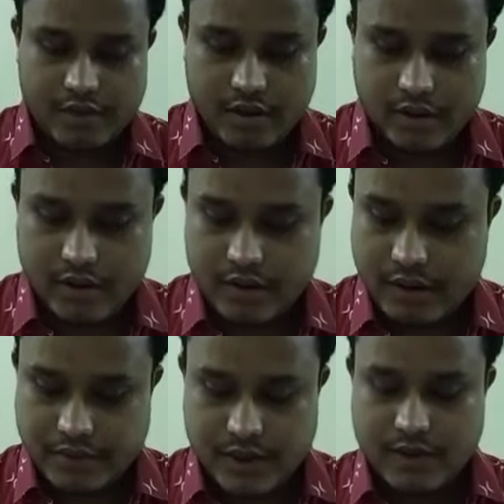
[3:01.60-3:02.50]

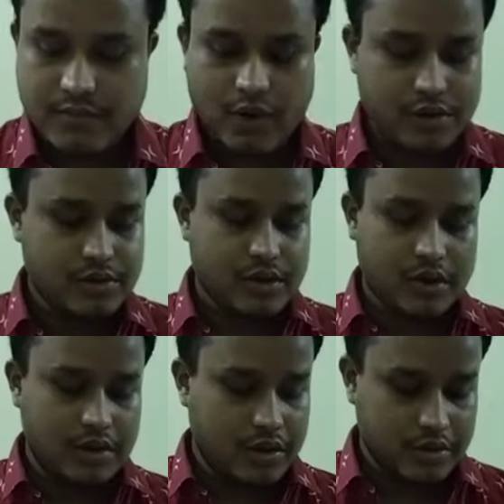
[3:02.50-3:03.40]
Ruskin Bond,
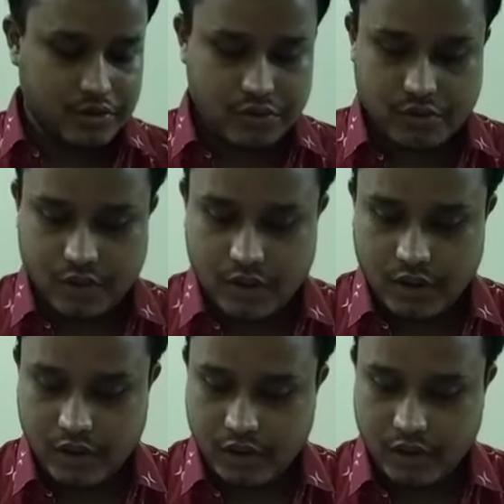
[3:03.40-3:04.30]
you
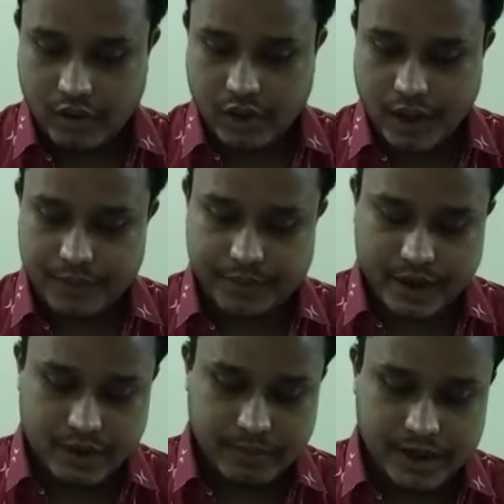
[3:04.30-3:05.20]
have
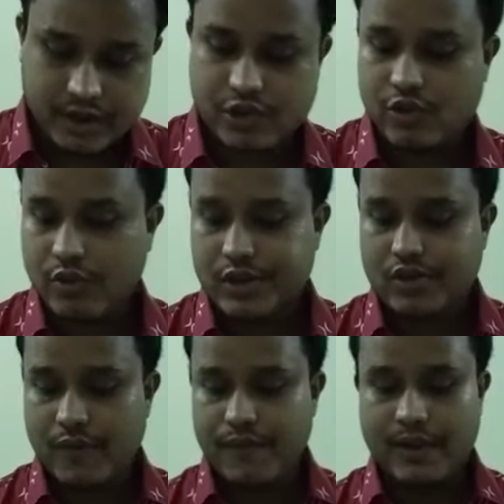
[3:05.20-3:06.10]
read many stories
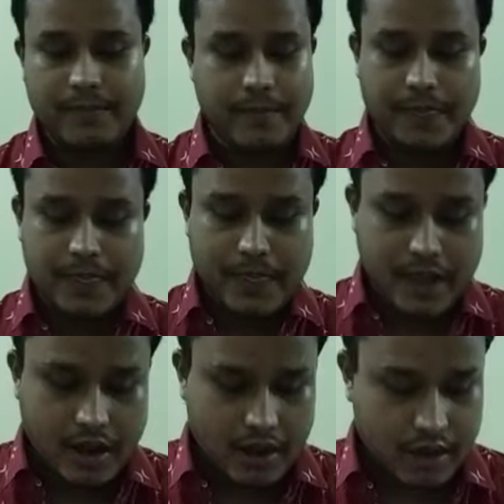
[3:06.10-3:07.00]
of him.
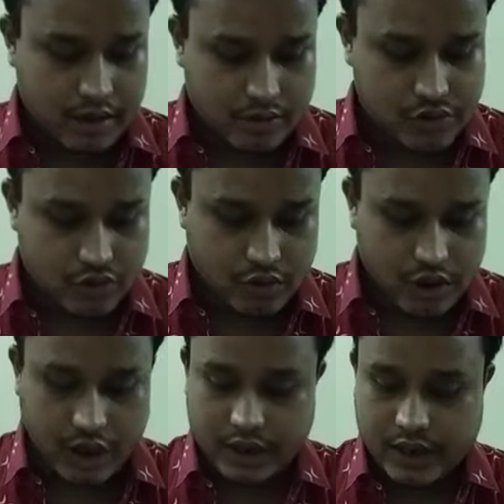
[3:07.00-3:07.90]

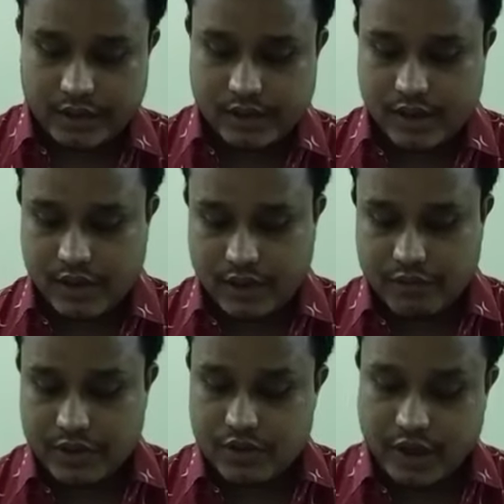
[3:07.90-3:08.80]
So another thing
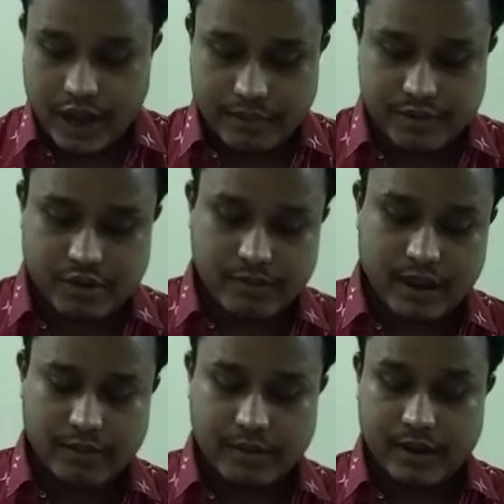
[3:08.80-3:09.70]
which you will have to
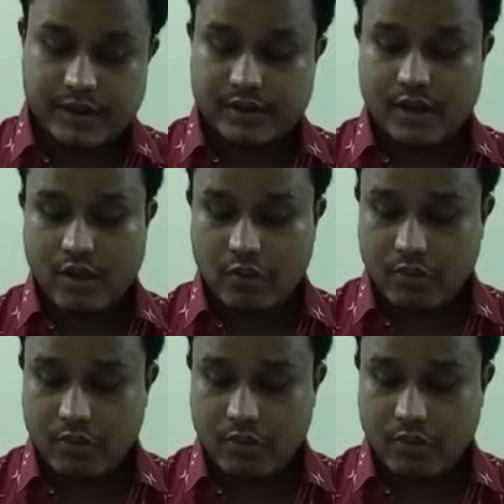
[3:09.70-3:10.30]
remember is the